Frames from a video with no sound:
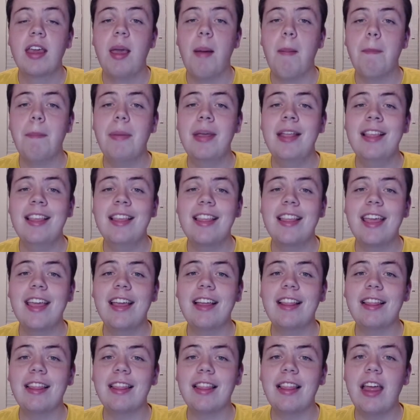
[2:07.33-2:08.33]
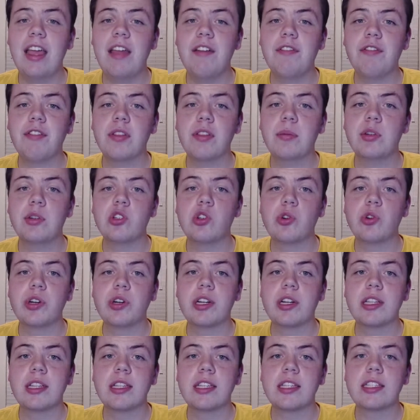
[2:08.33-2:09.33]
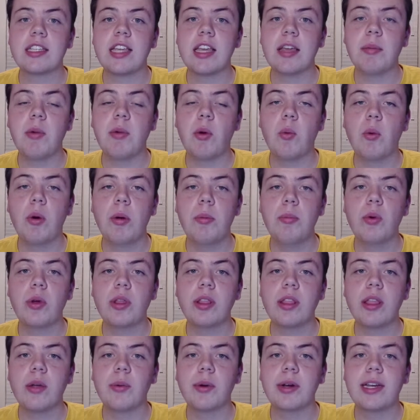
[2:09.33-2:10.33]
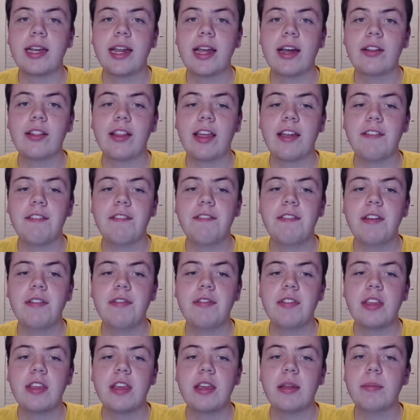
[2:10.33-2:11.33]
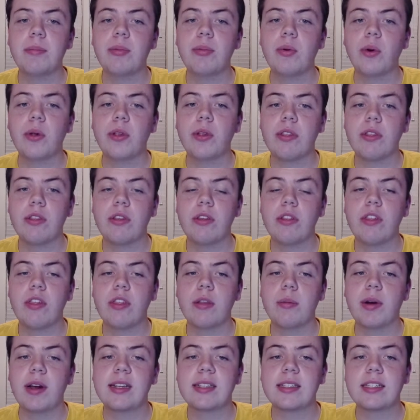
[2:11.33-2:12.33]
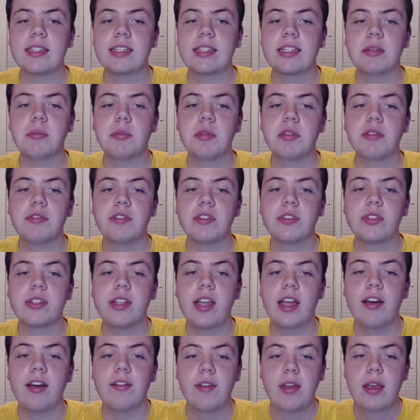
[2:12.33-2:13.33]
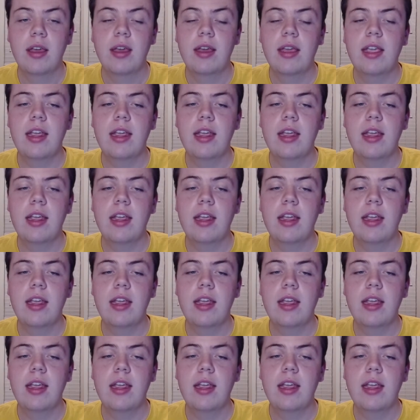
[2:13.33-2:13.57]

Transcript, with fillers: And Penn State led for the majority of this game. At one point, they were down like 15 points to this Nebraska team in the first half.